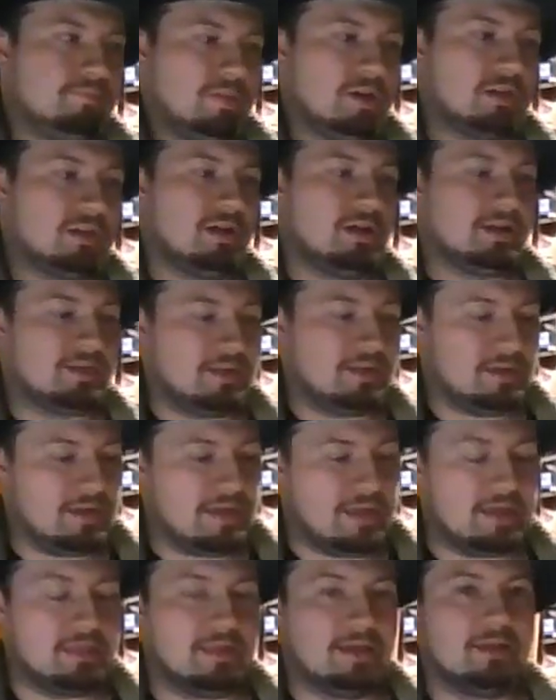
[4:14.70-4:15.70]
unlocking,
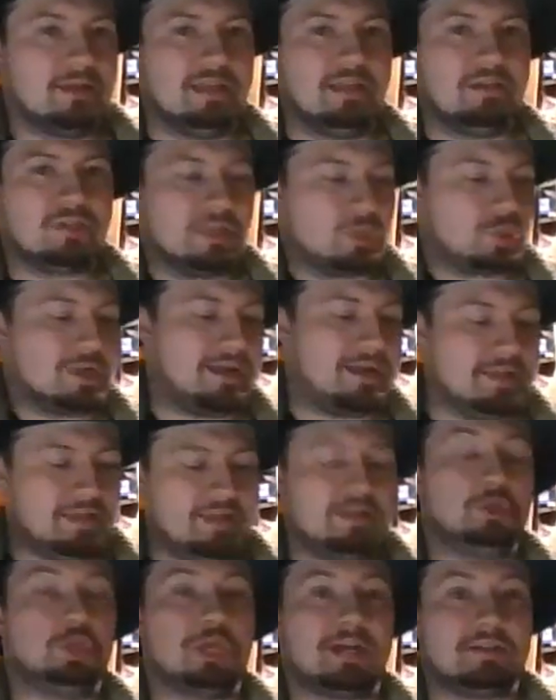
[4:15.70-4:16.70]
and then extracting
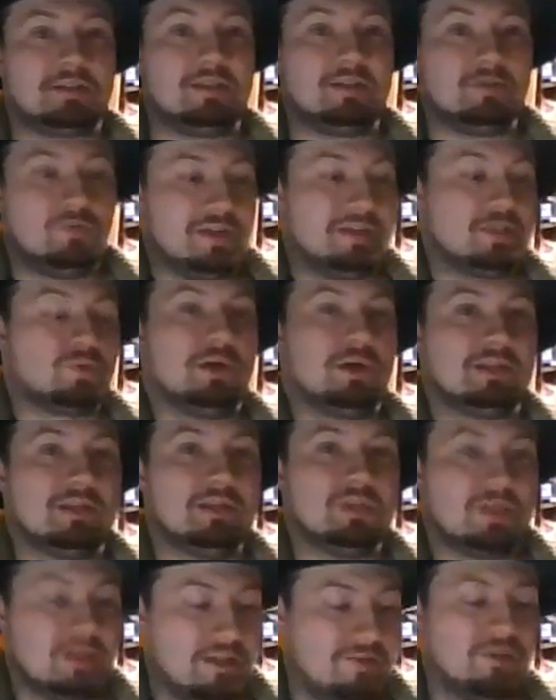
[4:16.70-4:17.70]
and ejecting, as well
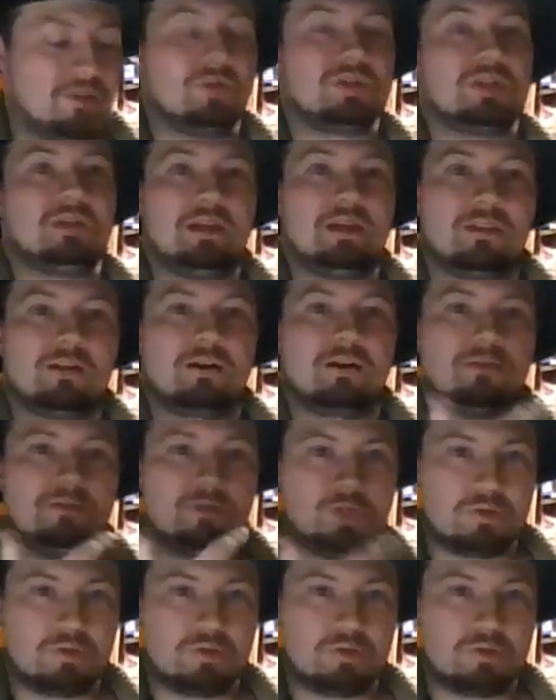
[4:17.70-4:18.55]
as if there was another